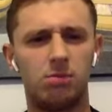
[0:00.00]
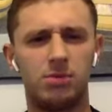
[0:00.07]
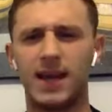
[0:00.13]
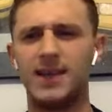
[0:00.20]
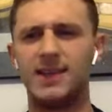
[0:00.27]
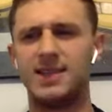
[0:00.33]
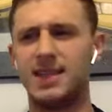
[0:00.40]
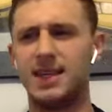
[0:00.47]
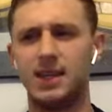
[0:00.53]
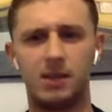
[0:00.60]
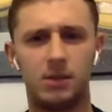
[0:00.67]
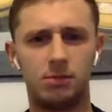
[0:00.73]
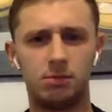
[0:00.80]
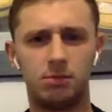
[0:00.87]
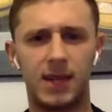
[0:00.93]

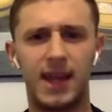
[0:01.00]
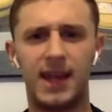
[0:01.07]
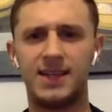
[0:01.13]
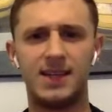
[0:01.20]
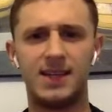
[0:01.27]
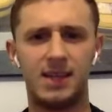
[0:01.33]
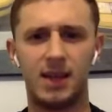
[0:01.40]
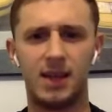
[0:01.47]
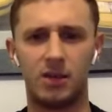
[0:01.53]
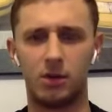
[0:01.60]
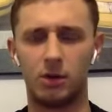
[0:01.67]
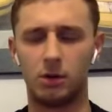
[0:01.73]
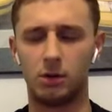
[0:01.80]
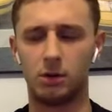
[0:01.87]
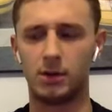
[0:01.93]
19, 18 years
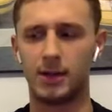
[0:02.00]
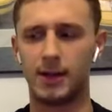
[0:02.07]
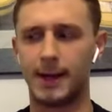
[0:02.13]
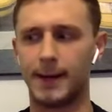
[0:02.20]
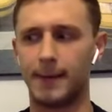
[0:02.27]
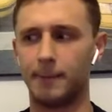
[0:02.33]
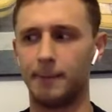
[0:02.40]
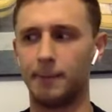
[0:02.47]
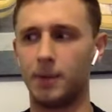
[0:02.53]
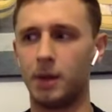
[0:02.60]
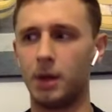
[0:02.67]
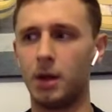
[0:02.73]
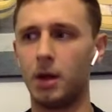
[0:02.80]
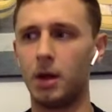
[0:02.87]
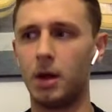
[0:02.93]
old. And
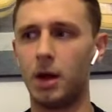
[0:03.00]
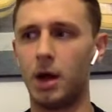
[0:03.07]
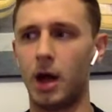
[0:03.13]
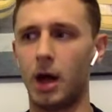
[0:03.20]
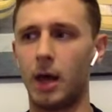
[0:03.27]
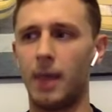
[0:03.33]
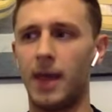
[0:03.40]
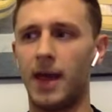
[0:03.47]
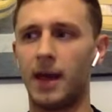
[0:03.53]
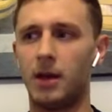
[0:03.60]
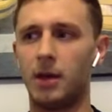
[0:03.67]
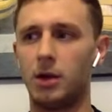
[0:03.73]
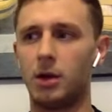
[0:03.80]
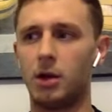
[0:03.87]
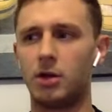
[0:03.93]

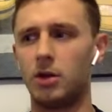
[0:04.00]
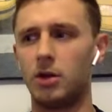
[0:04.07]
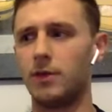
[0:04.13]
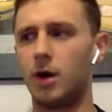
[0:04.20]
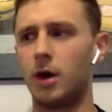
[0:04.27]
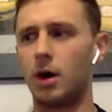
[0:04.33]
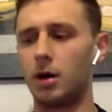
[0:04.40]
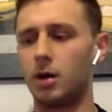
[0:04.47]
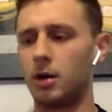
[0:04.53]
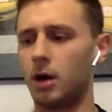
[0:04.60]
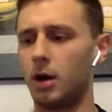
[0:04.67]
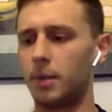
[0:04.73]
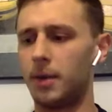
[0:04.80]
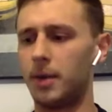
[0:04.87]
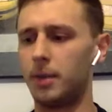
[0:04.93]
then, so you've
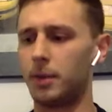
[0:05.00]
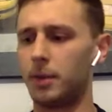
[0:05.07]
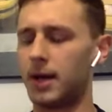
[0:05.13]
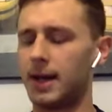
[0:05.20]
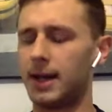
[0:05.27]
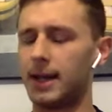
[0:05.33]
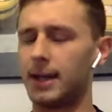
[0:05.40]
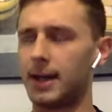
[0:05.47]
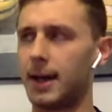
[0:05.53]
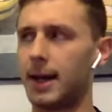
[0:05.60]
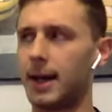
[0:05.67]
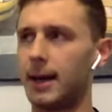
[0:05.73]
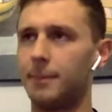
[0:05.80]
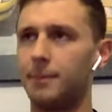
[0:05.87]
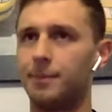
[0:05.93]
got people like
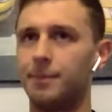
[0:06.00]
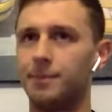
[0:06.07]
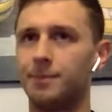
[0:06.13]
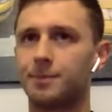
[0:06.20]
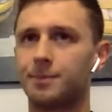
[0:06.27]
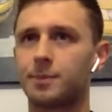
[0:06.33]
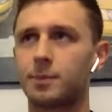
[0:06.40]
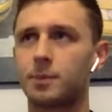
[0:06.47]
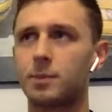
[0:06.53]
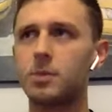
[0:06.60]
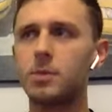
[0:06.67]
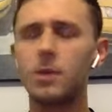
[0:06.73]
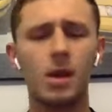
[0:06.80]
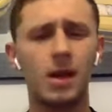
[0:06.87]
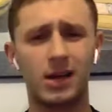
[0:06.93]

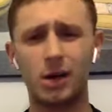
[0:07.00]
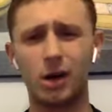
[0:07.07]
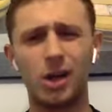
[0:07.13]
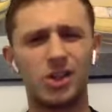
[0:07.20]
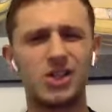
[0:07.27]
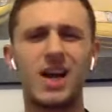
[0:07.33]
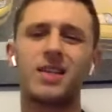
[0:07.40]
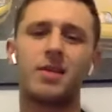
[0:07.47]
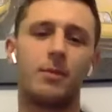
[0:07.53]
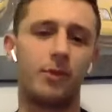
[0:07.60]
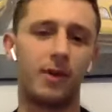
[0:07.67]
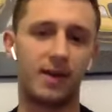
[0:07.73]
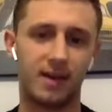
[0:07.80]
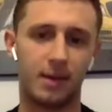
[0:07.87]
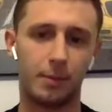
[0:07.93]
Colin Jackson,
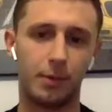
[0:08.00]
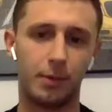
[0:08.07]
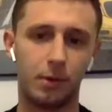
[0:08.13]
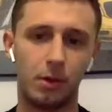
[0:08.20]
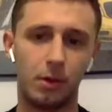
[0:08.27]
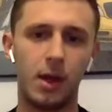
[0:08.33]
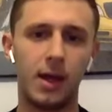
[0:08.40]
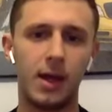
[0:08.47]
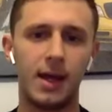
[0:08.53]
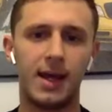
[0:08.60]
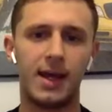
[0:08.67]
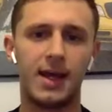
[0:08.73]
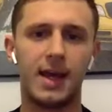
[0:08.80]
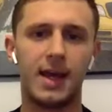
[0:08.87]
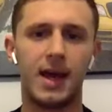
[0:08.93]
for example.
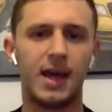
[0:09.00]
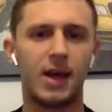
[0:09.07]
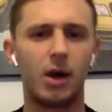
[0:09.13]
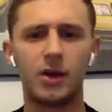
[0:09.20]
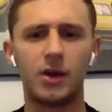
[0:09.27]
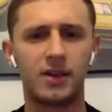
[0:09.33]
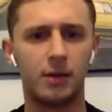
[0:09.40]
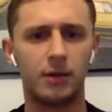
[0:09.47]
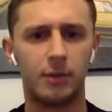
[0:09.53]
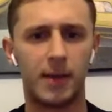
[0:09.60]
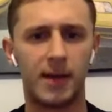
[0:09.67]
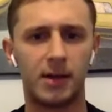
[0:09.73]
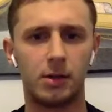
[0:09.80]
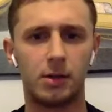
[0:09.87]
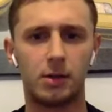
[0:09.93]
He got a silver
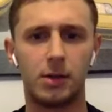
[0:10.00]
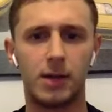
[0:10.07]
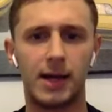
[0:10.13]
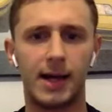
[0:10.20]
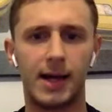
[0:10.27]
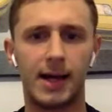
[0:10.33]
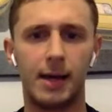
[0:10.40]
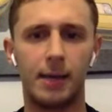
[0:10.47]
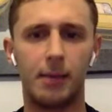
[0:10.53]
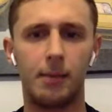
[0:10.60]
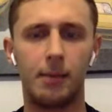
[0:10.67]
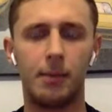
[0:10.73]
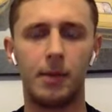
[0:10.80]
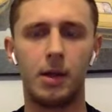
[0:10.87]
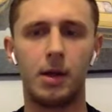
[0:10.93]
medal. I
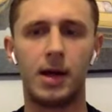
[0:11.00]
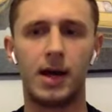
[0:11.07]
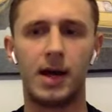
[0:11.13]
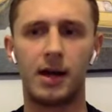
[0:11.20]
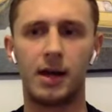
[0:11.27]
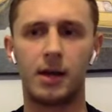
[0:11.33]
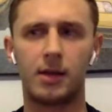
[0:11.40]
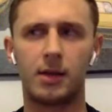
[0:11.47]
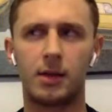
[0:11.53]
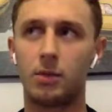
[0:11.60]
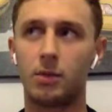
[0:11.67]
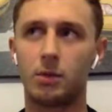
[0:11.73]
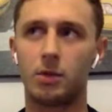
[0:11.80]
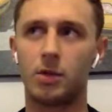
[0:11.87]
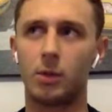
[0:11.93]
think
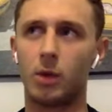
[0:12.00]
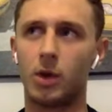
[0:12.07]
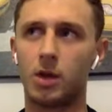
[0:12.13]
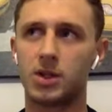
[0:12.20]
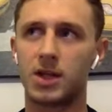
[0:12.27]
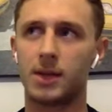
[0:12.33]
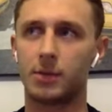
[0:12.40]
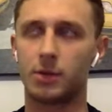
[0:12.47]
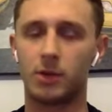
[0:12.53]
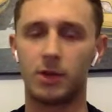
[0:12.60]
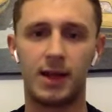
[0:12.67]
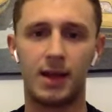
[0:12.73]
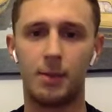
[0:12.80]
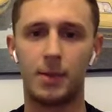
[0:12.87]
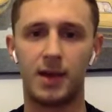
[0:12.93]
it was the World Champs or the
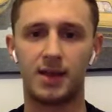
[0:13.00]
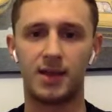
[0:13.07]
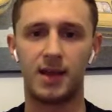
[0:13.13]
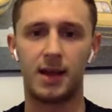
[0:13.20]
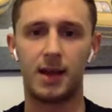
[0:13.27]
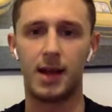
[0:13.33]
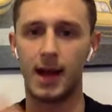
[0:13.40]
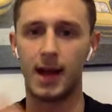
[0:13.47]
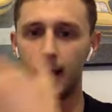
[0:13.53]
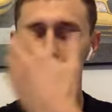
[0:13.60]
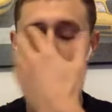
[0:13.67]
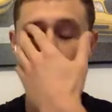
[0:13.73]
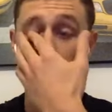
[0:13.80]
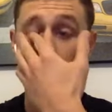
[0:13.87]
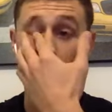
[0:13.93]
Olympics in
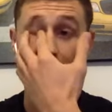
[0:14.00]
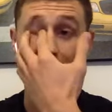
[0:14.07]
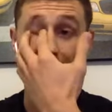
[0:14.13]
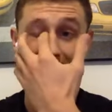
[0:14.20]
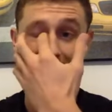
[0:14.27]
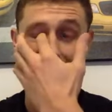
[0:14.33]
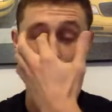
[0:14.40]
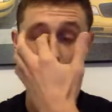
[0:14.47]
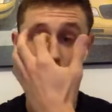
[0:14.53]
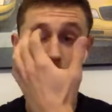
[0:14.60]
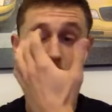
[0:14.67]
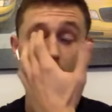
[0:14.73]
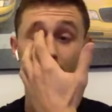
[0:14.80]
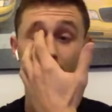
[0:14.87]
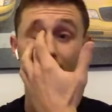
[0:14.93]

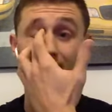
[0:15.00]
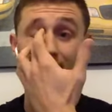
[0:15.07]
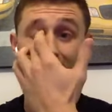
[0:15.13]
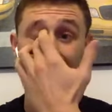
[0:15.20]
Seoul in